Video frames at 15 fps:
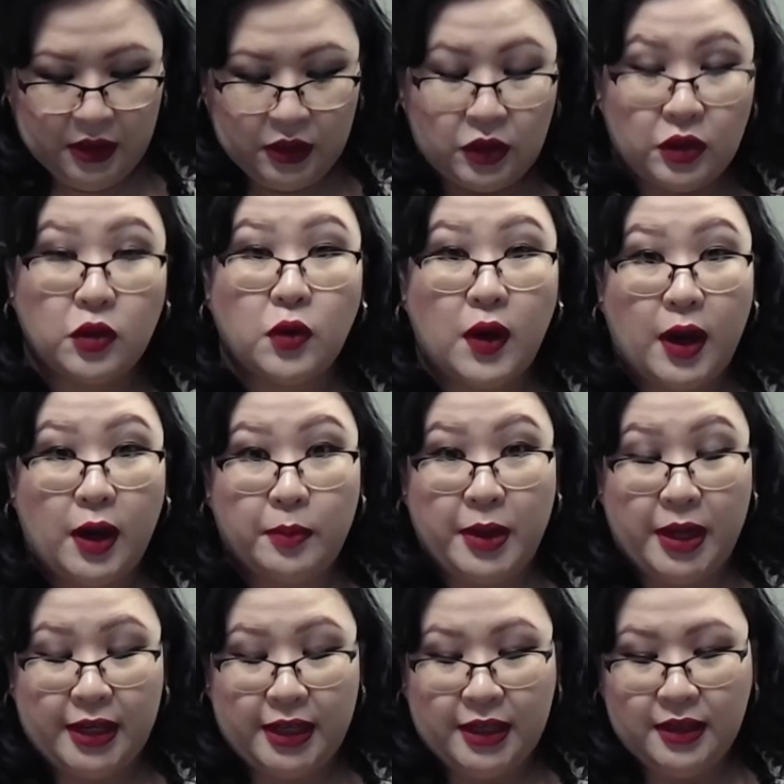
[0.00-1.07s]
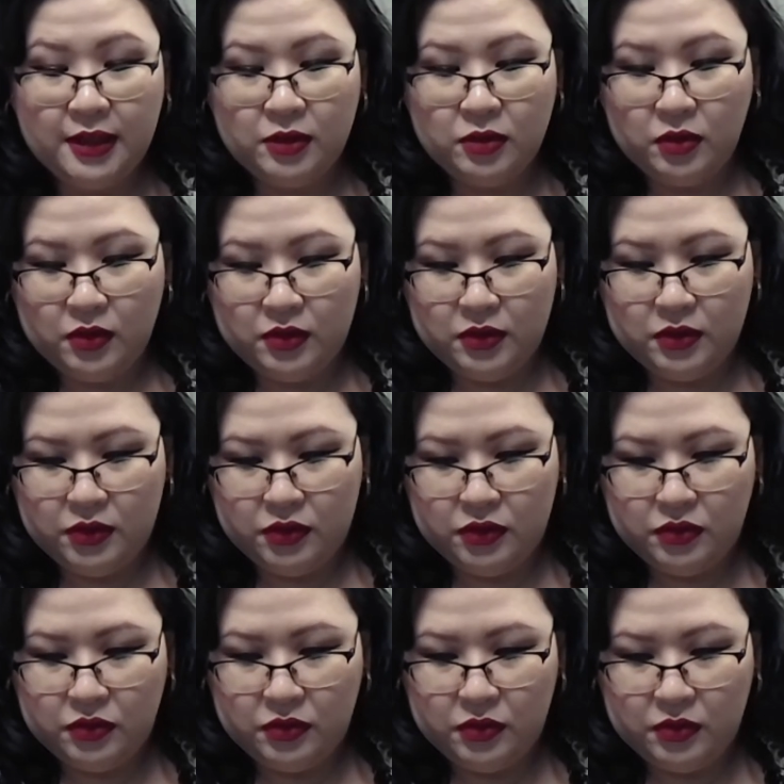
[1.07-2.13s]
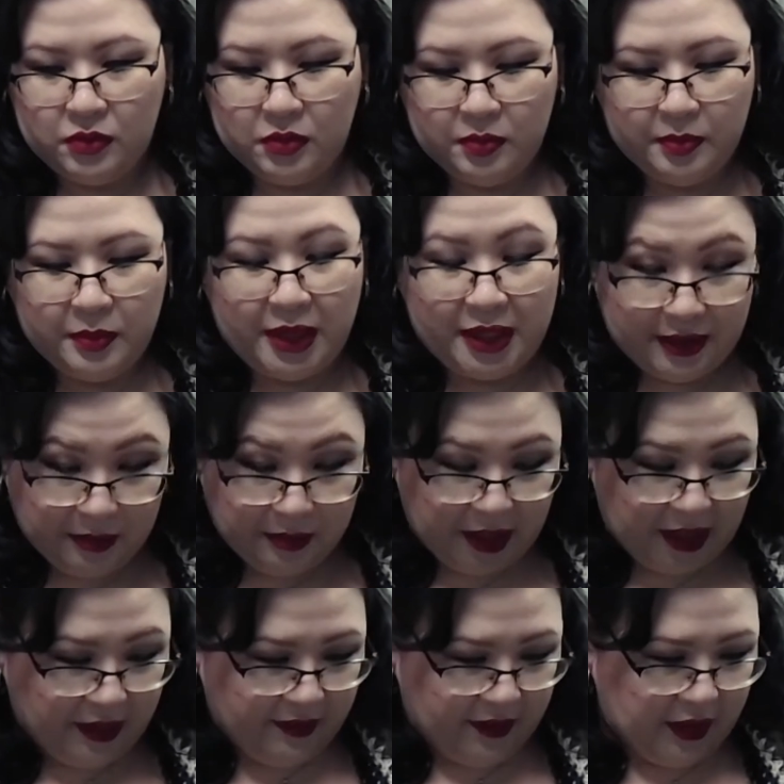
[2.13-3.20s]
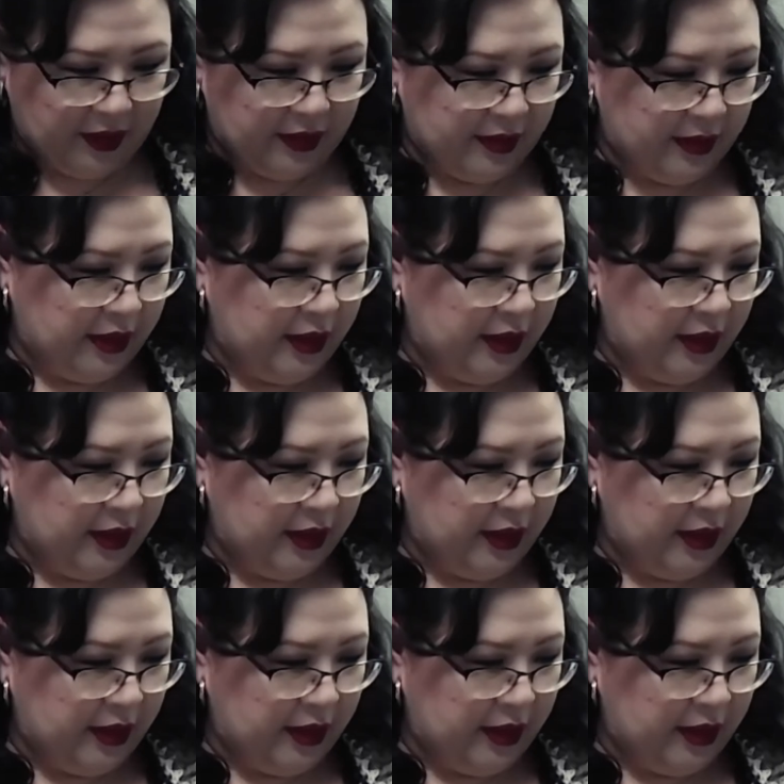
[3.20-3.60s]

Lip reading: know how many in order to make them even.